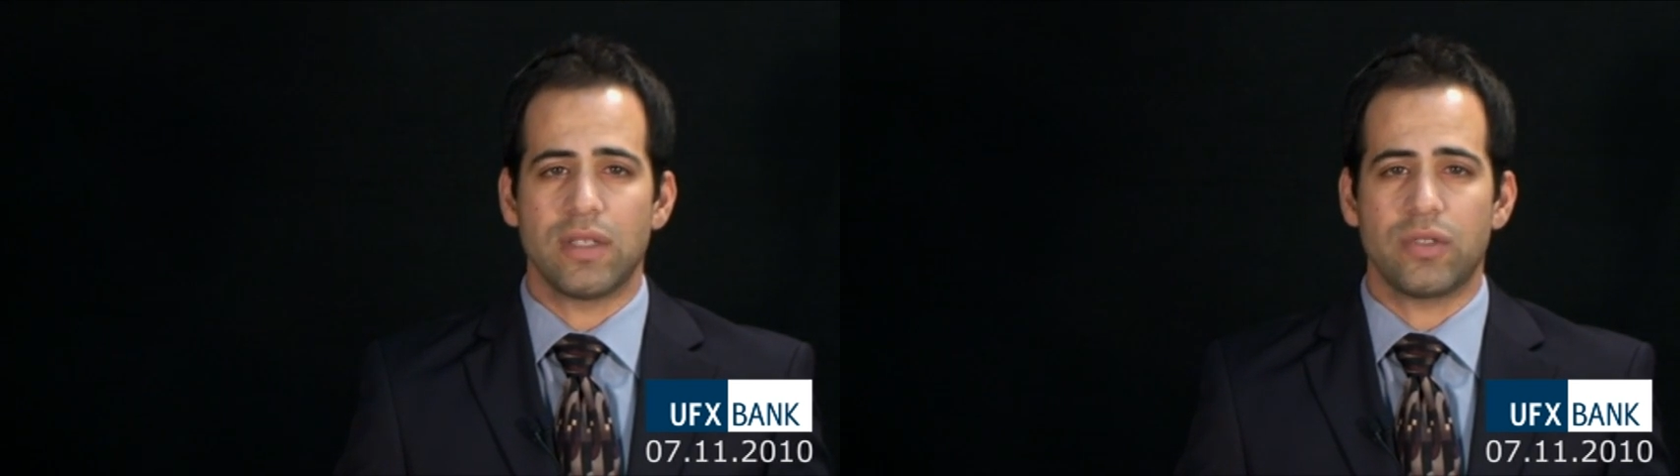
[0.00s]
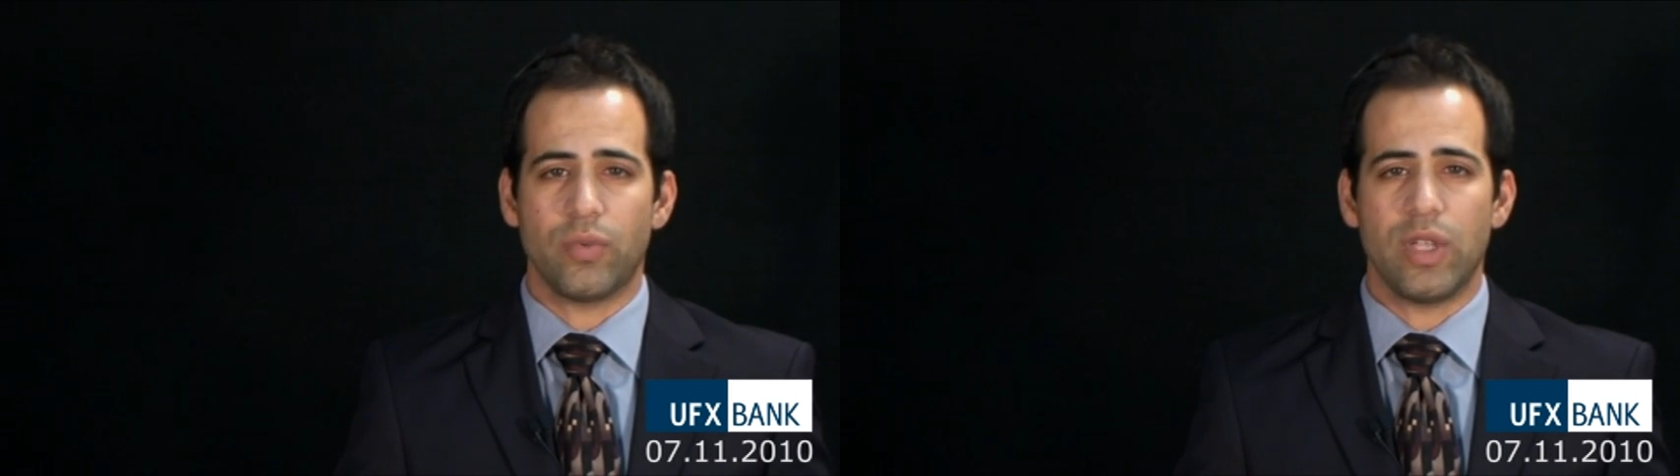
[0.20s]

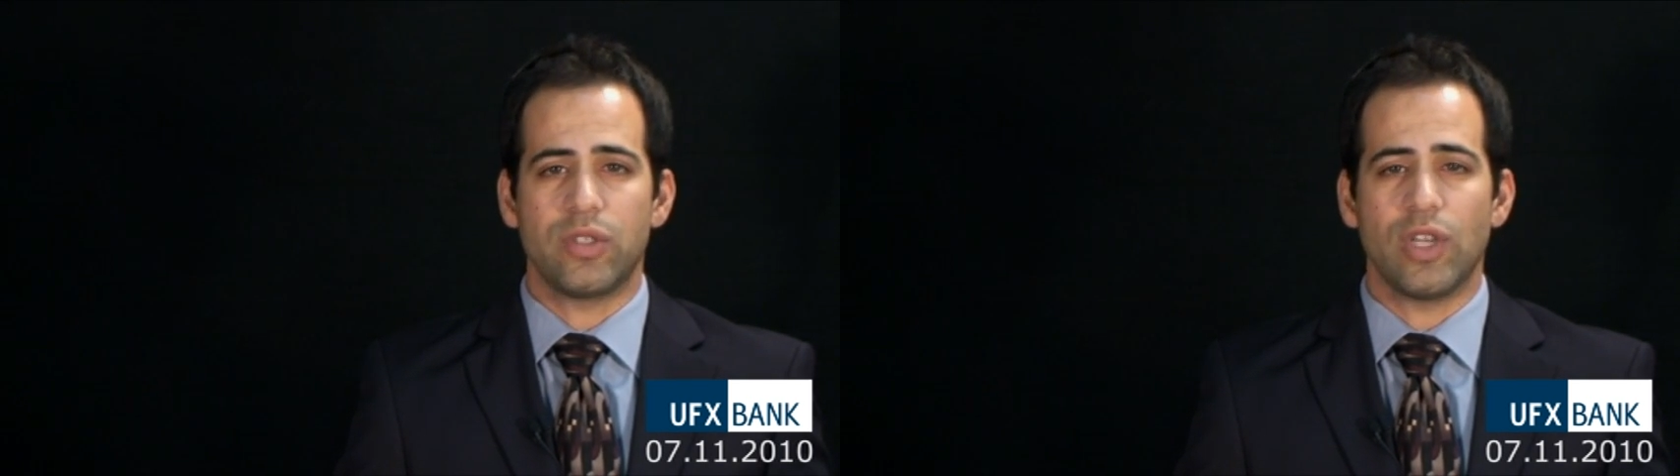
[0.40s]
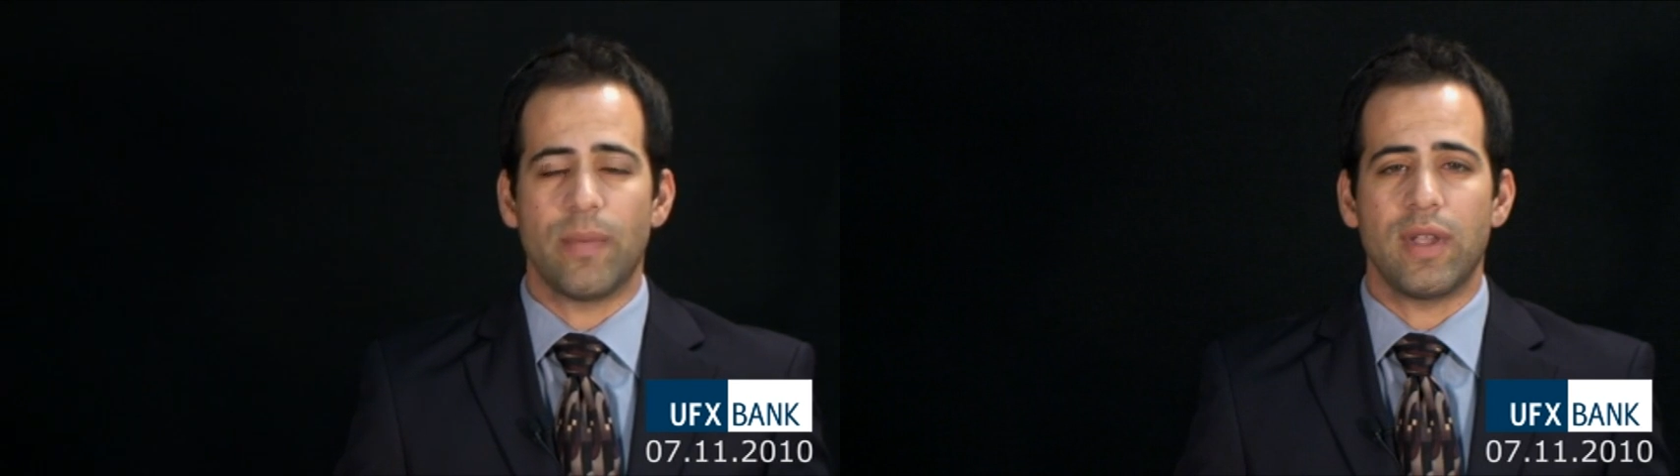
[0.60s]
this
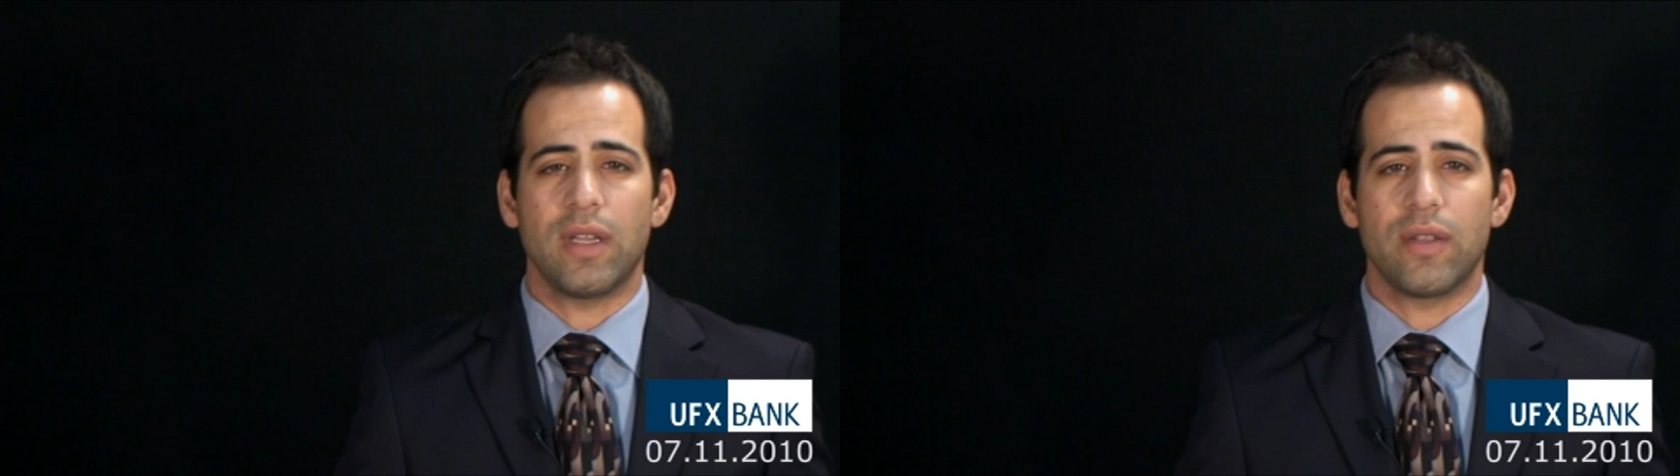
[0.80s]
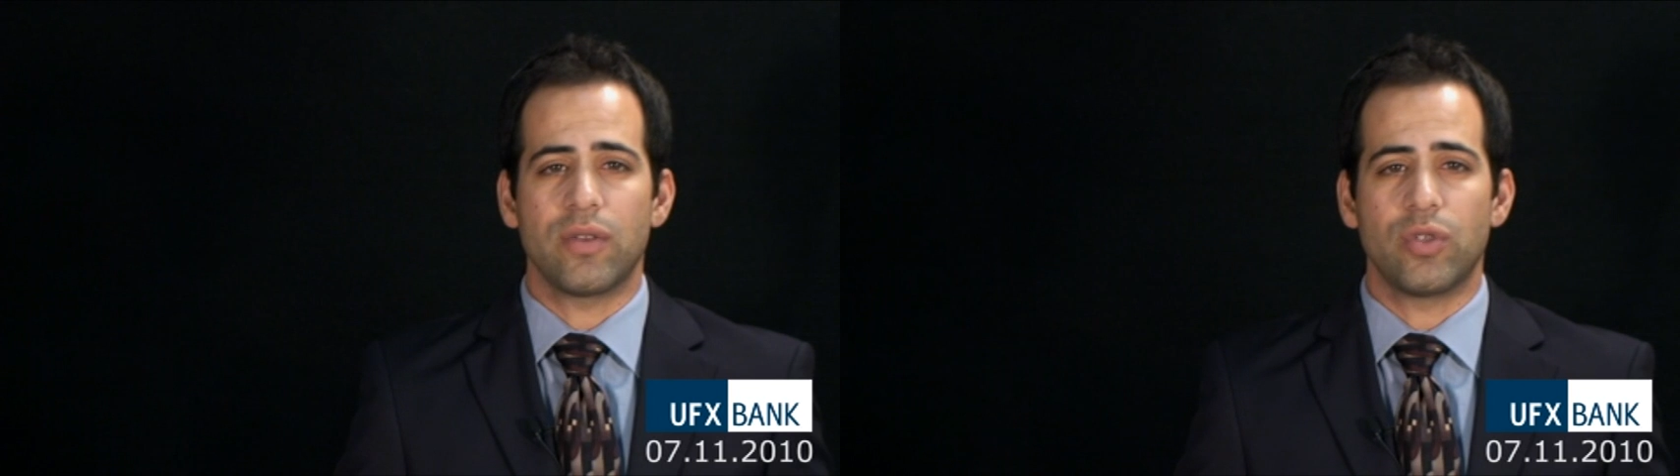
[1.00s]
week jumping
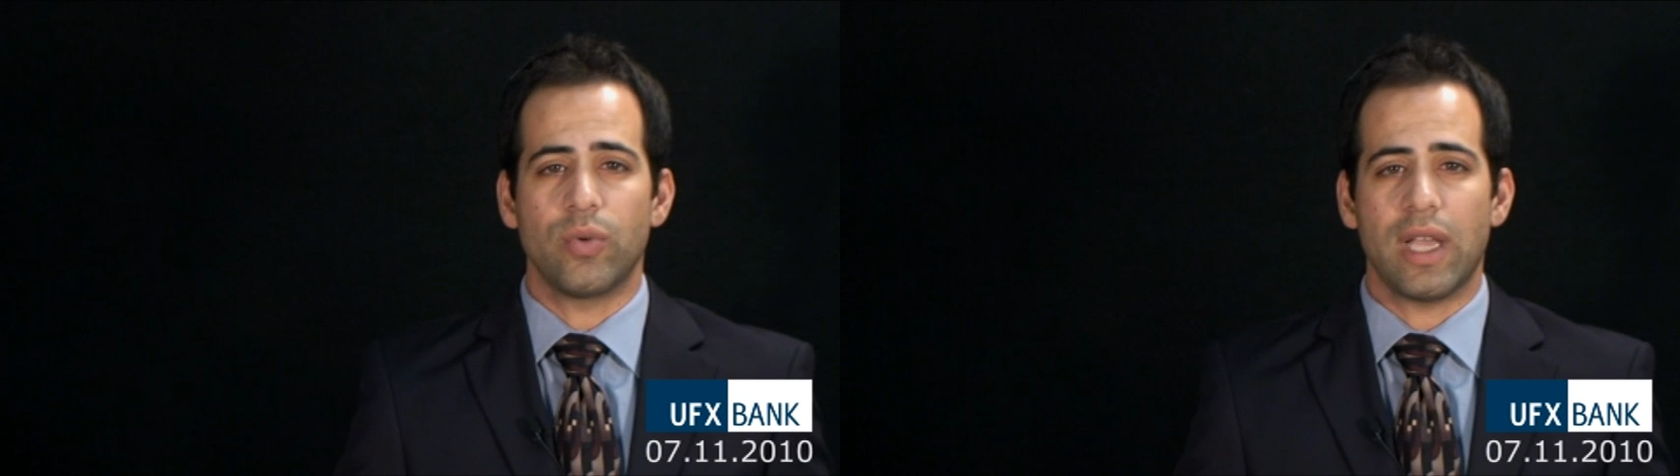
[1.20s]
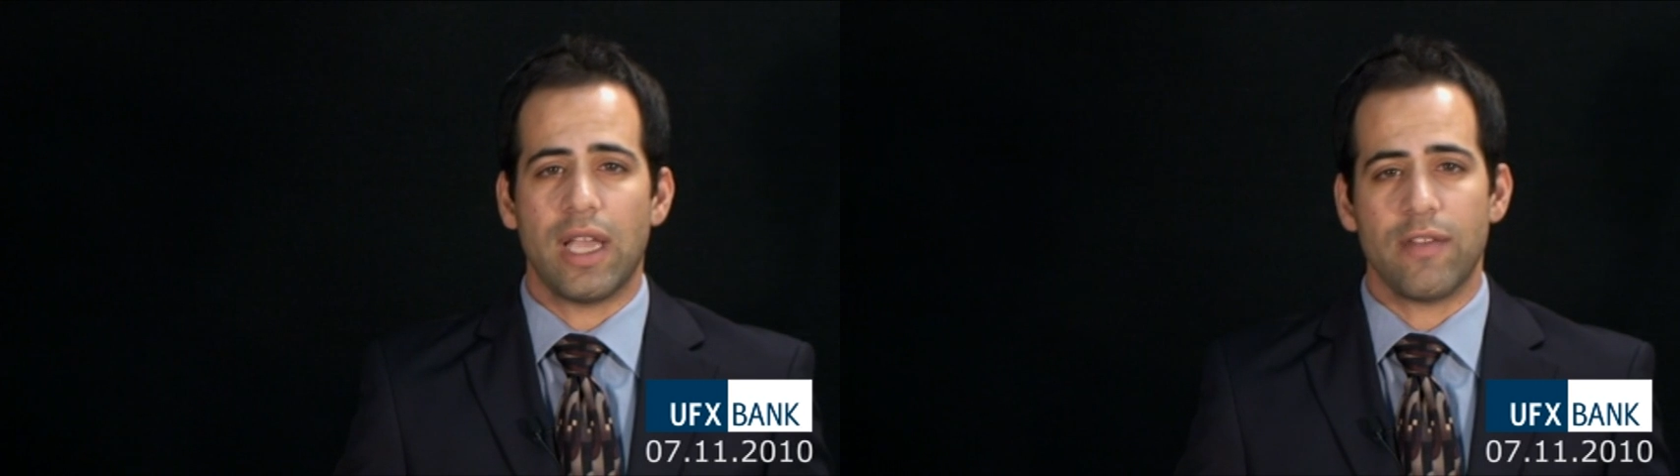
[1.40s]
another
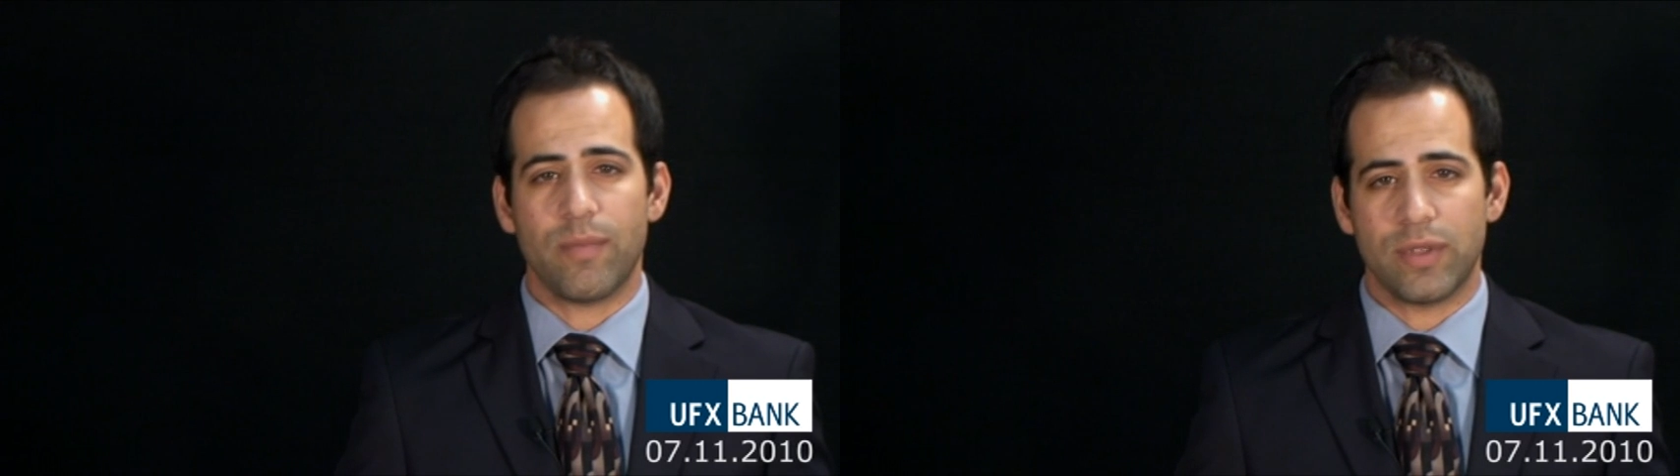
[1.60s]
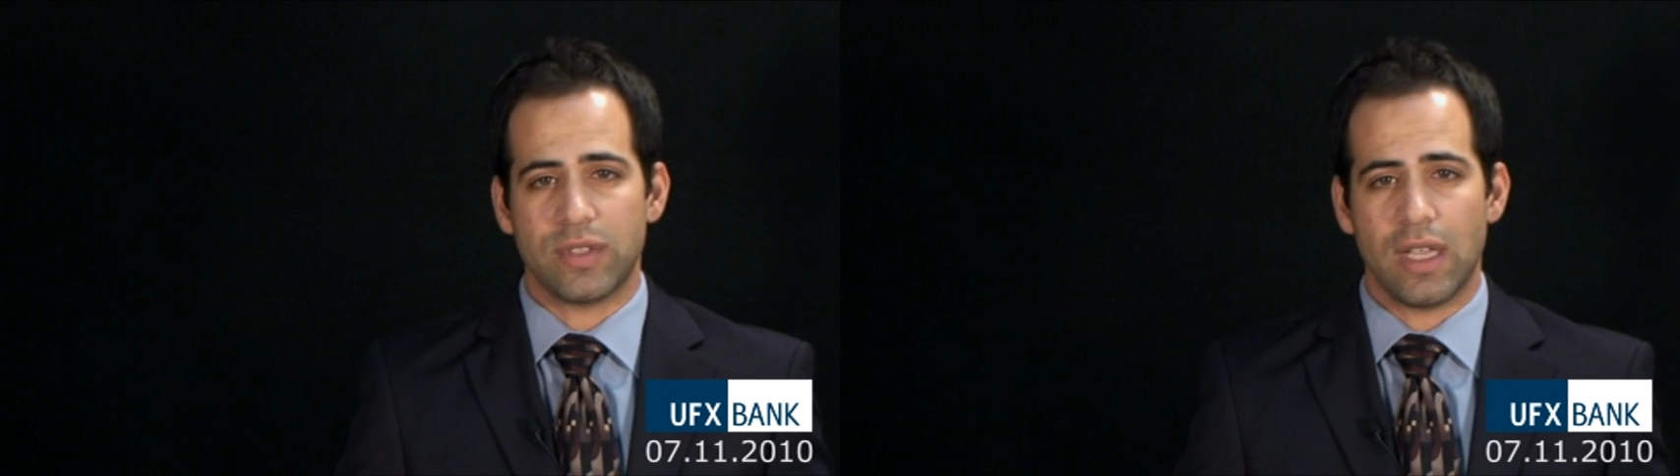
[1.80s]

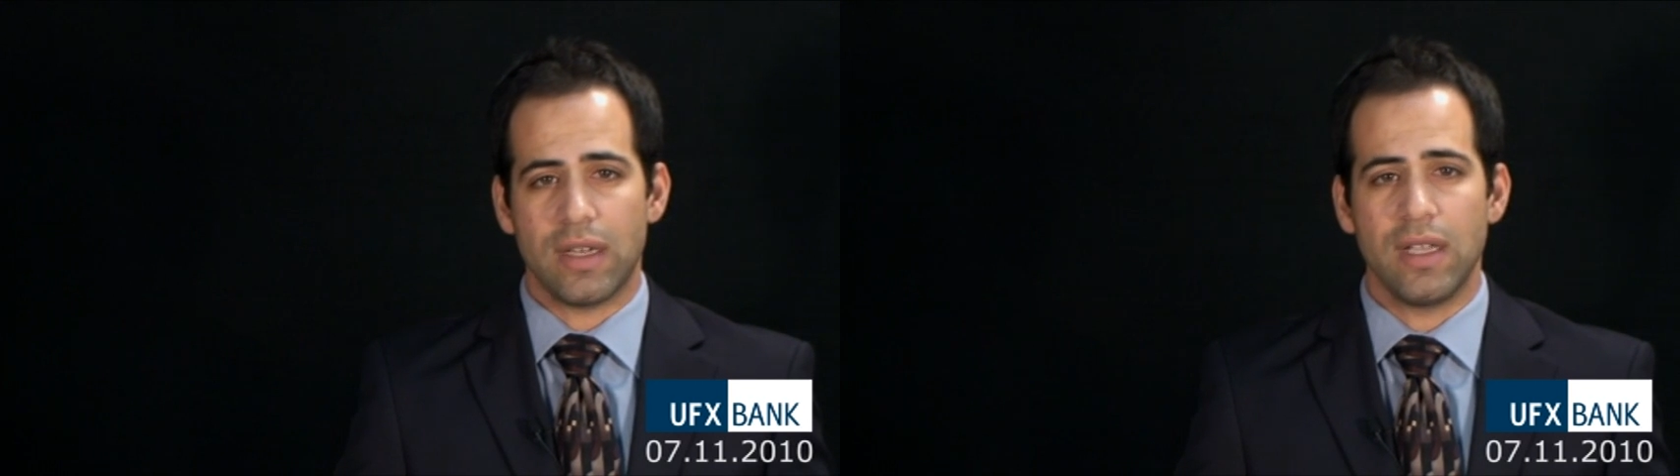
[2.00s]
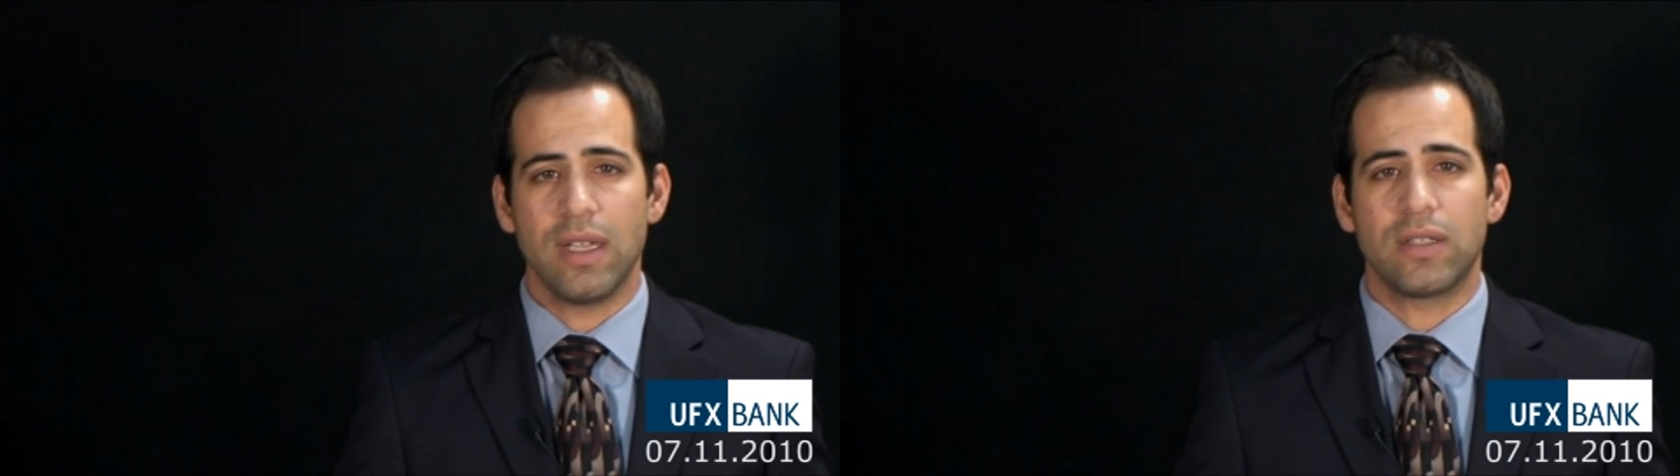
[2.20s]
2.5%